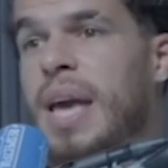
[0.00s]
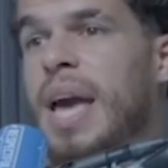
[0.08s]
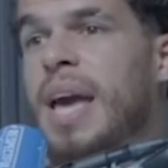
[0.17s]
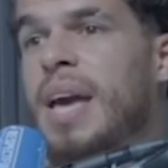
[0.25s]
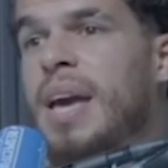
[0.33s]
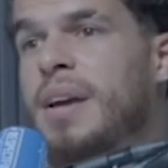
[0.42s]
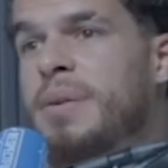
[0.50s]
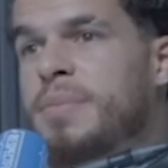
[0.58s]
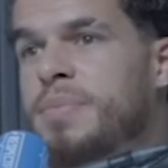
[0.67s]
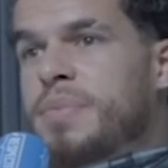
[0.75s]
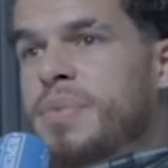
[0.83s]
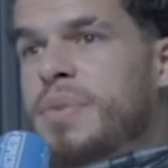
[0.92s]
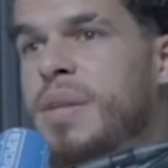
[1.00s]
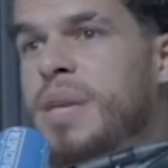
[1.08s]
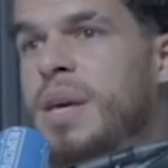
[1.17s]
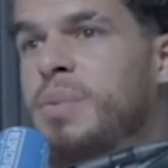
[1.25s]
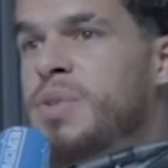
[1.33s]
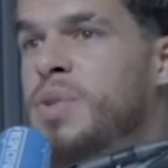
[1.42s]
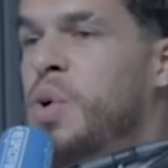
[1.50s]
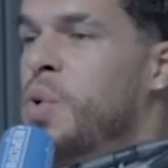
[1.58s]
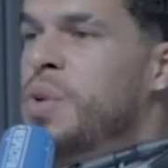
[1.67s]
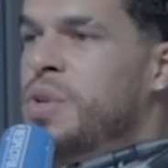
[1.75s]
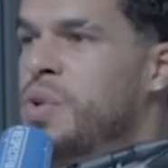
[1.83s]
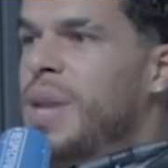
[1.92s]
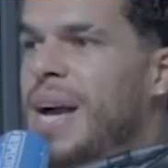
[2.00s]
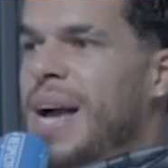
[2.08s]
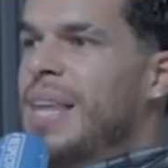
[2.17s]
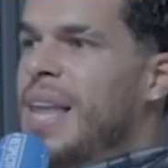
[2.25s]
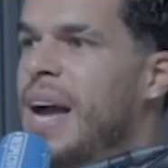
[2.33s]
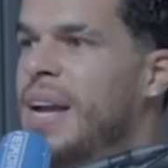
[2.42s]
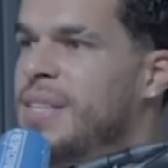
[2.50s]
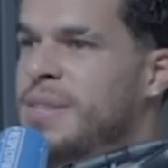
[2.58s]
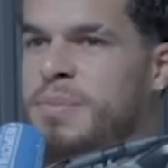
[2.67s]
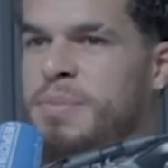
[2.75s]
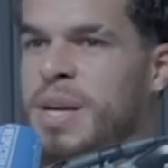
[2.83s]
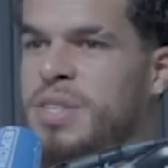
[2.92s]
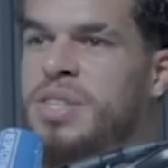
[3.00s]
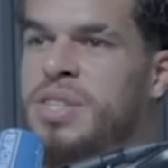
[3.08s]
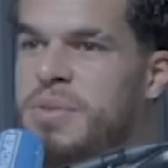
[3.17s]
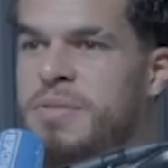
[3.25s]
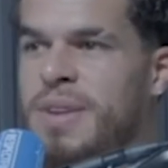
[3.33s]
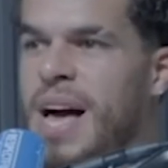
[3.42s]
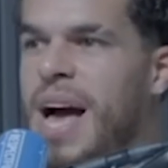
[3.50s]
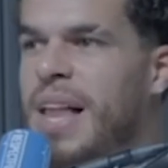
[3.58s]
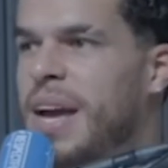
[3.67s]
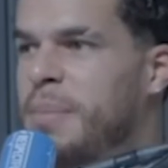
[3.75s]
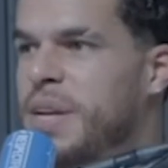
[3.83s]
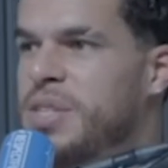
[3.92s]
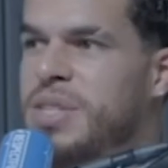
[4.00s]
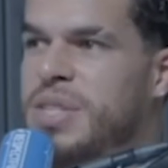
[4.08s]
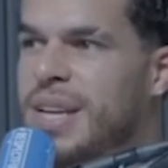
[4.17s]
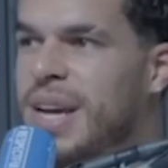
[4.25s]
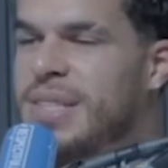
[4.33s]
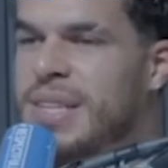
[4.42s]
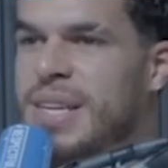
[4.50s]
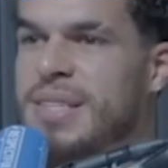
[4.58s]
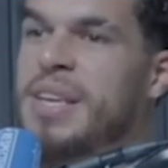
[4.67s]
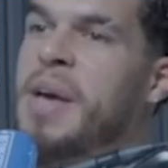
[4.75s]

And it was cool to do. Like, I liked making sure she was fly. I liked making sure she had nice things.